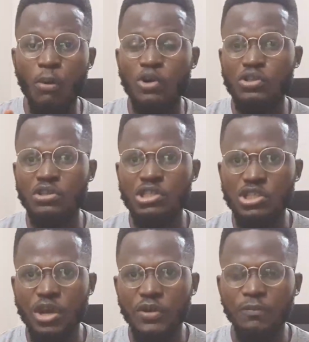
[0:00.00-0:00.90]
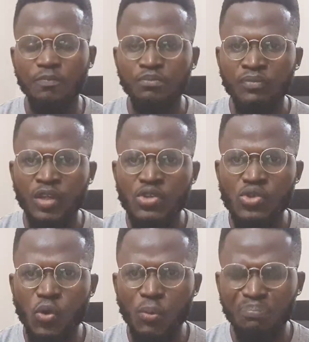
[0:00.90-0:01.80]
I was on the steering.
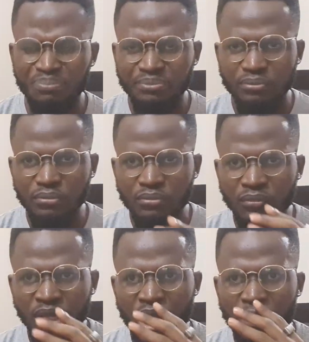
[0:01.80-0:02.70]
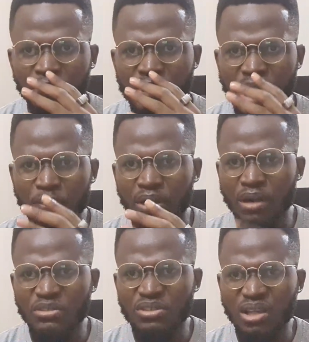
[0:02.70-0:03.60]
So um, this happened
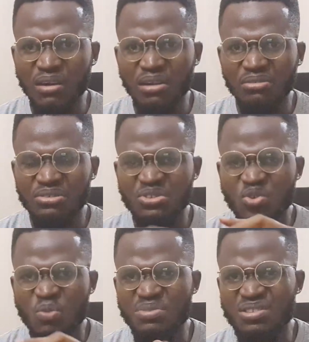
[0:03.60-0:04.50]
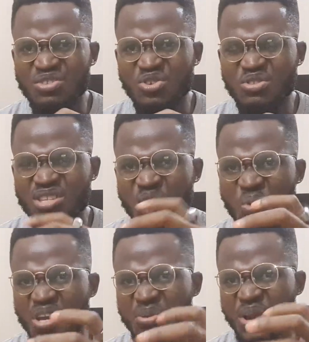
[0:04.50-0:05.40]
around around Nairobi,
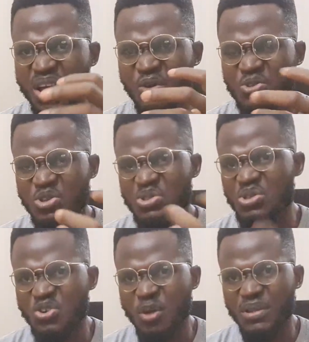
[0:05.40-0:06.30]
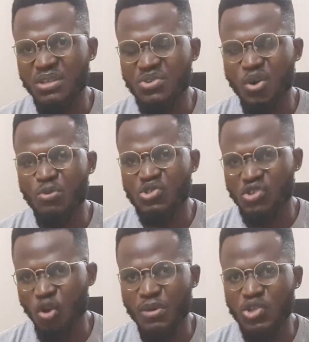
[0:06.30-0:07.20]
Nairobi area. I was just coming into,
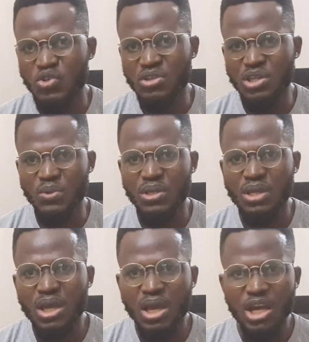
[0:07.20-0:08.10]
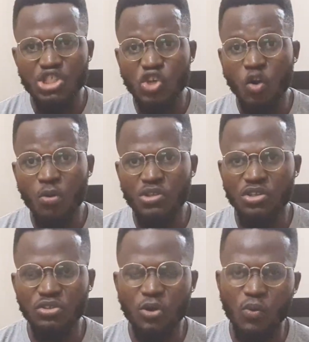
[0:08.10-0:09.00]
almost coming into Nairobi. And she called me
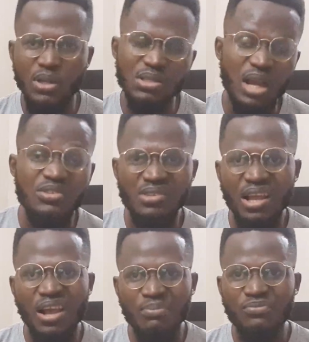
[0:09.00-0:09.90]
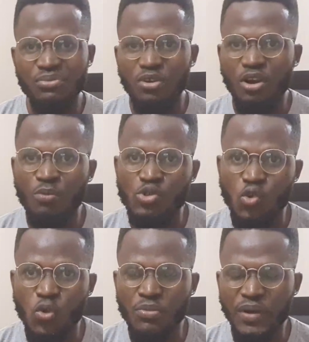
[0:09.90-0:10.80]
with a knock, but I was like, I'm almost
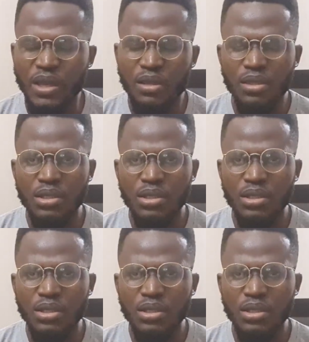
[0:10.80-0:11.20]
home, right?